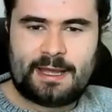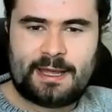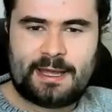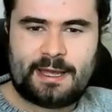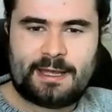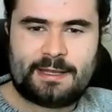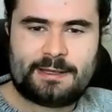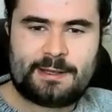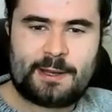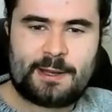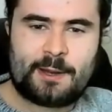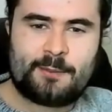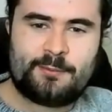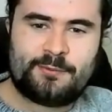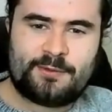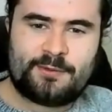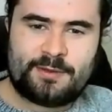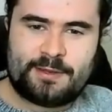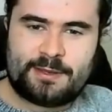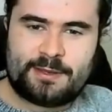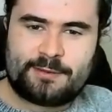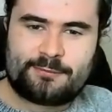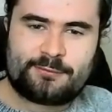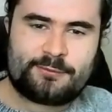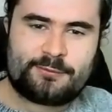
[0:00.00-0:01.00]
it comes
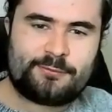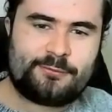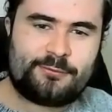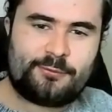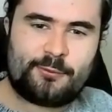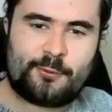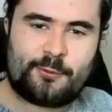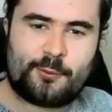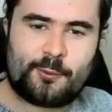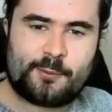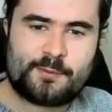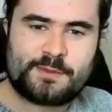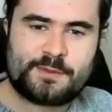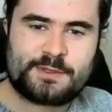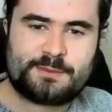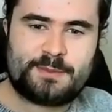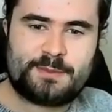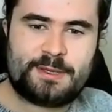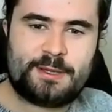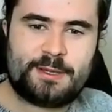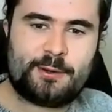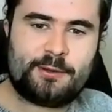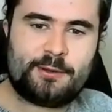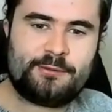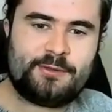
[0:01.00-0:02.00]
in different forms
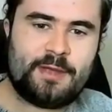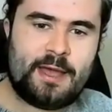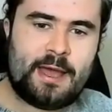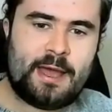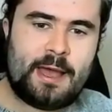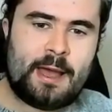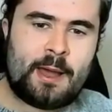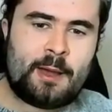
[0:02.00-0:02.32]
because